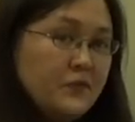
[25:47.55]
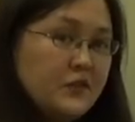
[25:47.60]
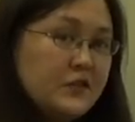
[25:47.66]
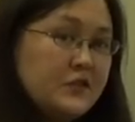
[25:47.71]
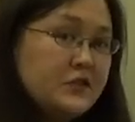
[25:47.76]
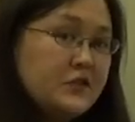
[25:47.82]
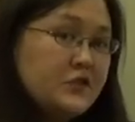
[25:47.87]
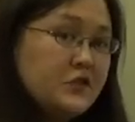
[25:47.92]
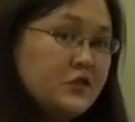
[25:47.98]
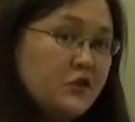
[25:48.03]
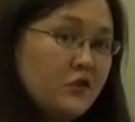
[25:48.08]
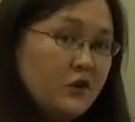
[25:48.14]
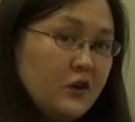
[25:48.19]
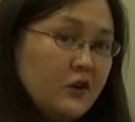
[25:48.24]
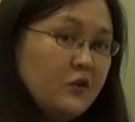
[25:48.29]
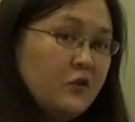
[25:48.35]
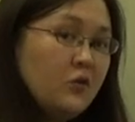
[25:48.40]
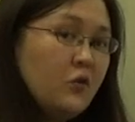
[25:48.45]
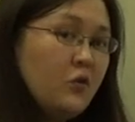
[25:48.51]
This is
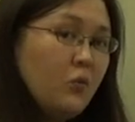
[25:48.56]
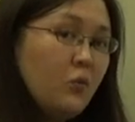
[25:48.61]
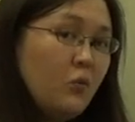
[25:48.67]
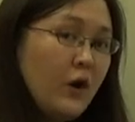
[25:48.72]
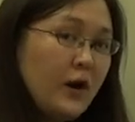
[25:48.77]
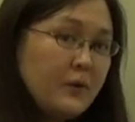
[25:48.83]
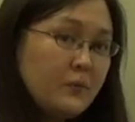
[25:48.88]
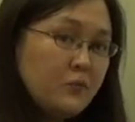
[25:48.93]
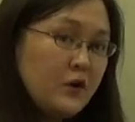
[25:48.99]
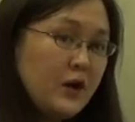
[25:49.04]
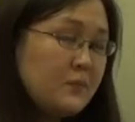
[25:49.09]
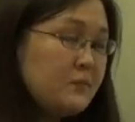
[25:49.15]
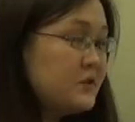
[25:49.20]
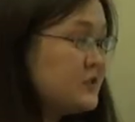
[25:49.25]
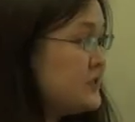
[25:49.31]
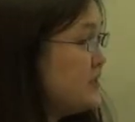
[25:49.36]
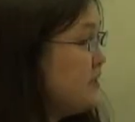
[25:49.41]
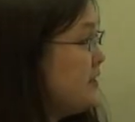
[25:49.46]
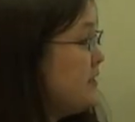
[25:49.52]
your one
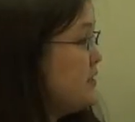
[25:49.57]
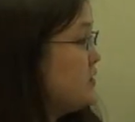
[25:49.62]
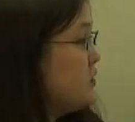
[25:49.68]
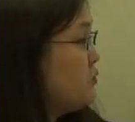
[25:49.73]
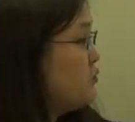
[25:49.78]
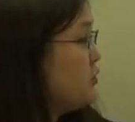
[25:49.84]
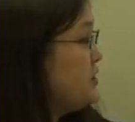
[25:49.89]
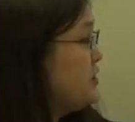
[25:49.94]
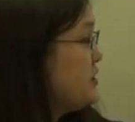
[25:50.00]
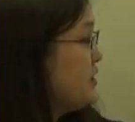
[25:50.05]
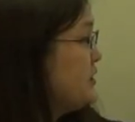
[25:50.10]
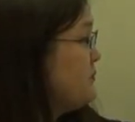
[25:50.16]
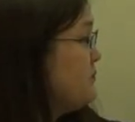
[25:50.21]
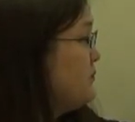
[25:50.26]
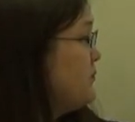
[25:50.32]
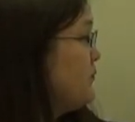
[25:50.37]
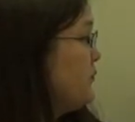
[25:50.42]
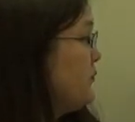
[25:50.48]
premise, it's a reason.